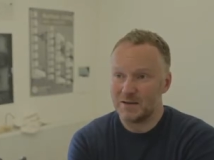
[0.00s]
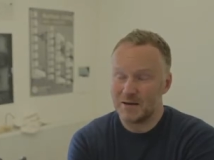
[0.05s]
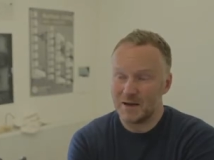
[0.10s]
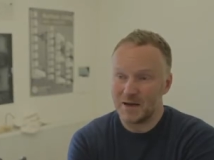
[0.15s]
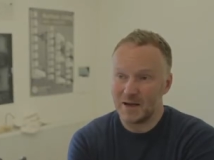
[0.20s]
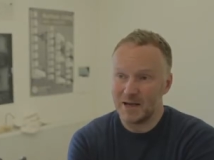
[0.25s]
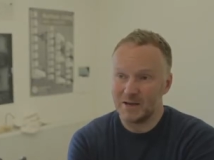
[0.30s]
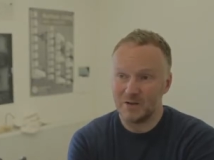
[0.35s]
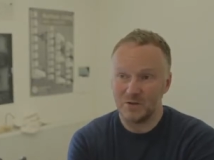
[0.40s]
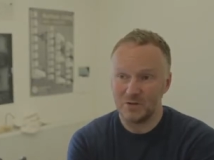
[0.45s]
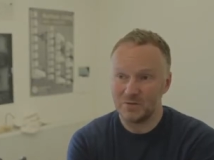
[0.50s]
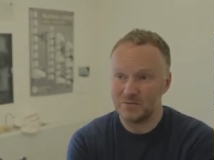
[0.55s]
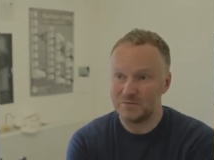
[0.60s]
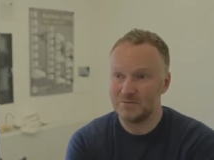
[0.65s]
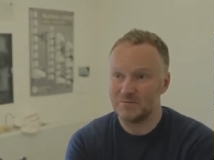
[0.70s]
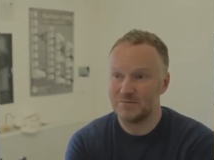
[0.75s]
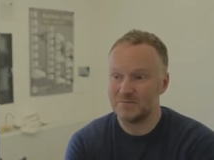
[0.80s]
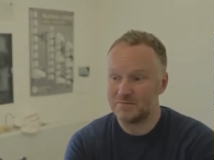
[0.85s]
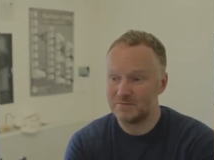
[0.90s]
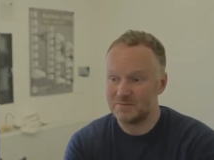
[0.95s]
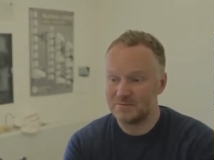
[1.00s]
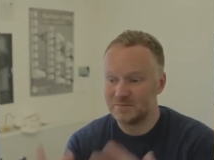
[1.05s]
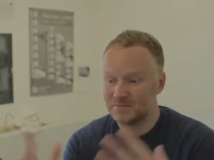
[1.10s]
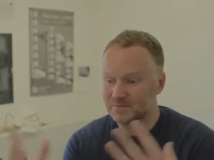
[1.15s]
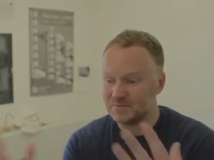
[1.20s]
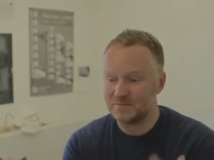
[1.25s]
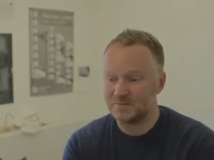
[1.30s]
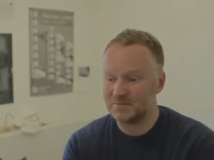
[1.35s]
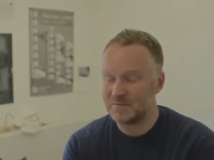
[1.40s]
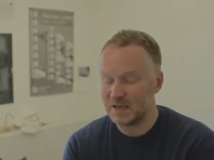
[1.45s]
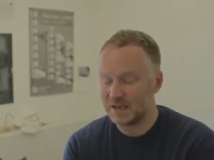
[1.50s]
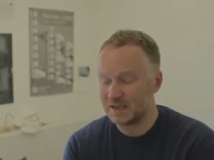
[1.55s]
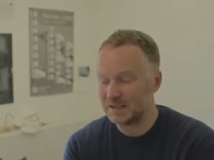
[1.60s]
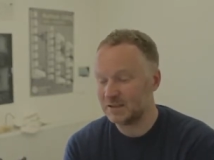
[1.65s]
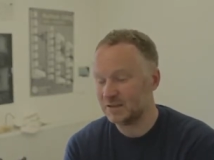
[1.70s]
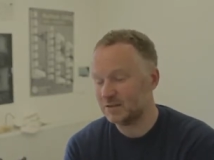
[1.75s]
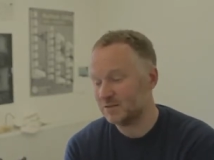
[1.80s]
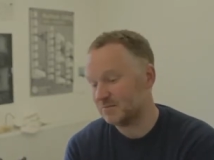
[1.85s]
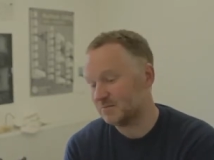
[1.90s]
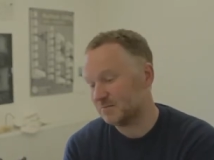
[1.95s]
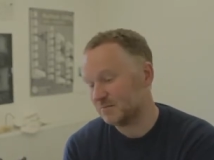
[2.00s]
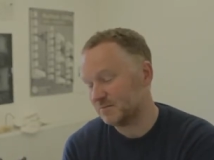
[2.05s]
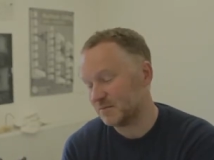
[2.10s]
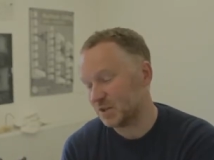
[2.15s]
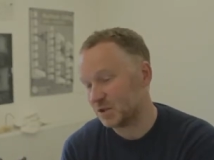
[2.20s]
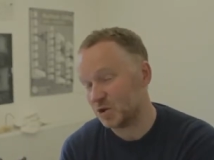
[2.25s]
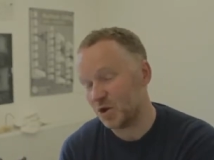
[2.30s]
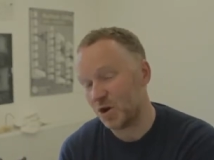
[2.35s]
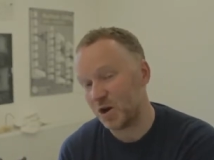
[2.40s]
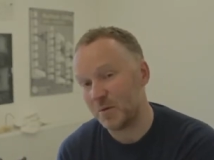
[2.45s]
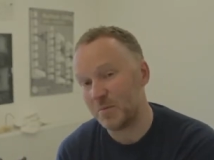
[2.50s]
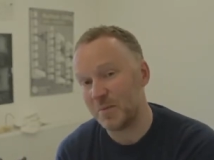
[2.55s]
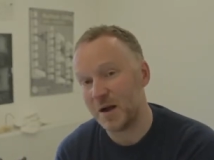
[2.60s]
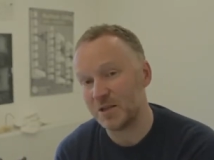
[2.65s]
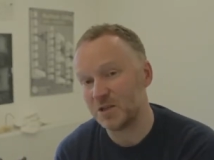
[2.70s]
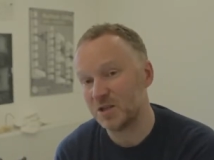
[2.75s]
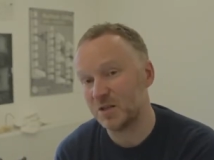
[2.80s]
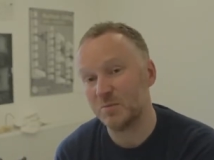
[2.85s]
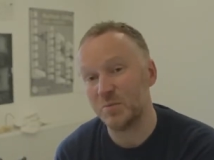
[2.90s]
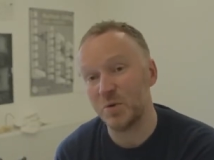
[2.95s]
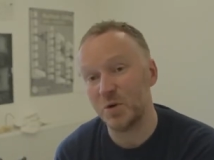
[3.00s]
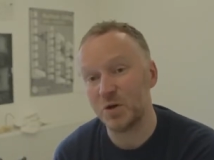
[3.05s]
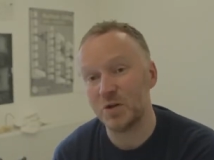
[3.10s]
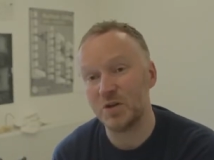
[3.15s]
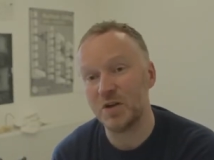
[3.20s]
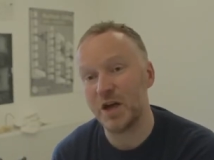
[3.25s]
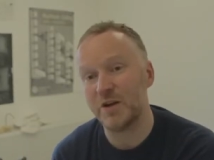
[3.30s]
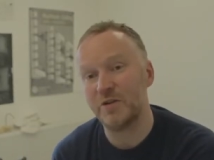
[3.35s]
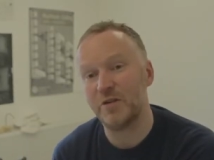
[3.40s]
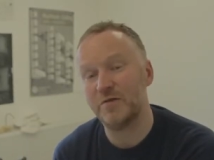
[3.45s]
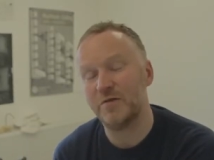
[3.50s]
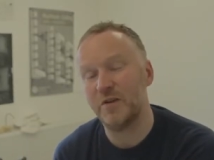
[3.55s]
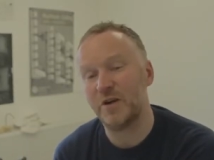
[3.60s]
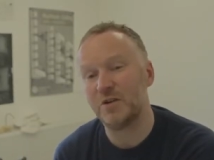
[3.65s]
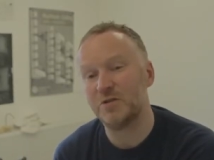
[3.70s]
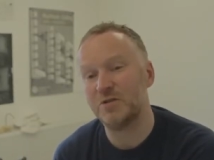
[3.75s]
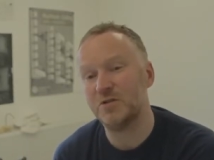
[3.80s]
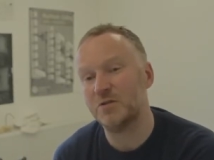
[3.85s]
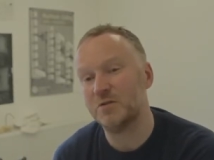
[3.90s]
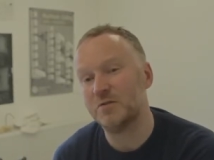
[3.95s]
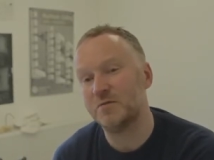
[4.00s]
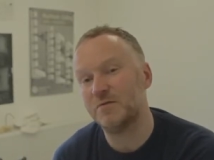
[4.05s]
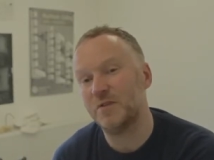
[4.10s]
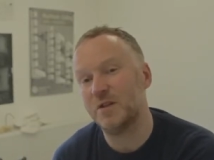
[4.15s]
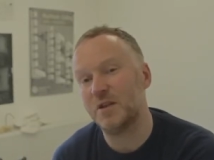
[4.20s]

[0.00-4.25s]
I don't, I there's not a magic book that I refer to for the